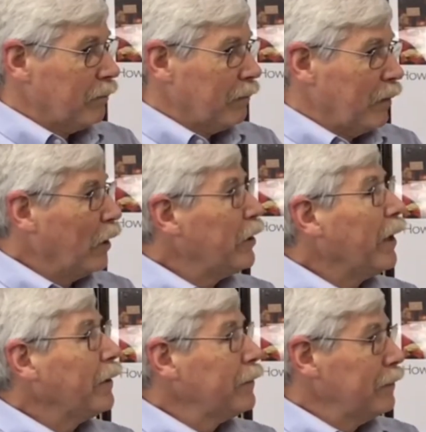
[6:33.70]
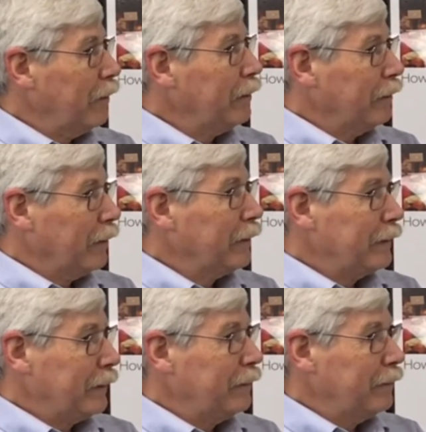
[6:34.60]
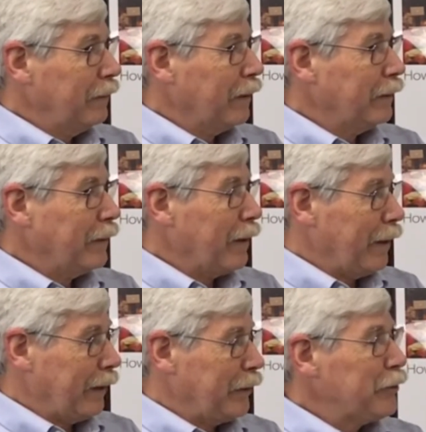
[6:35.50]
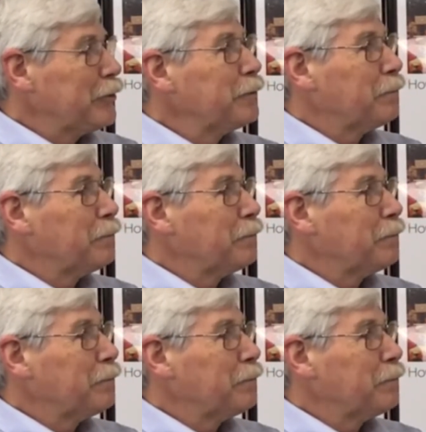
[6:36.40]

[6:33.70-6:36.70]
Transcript: Not yet. Not in the 90s.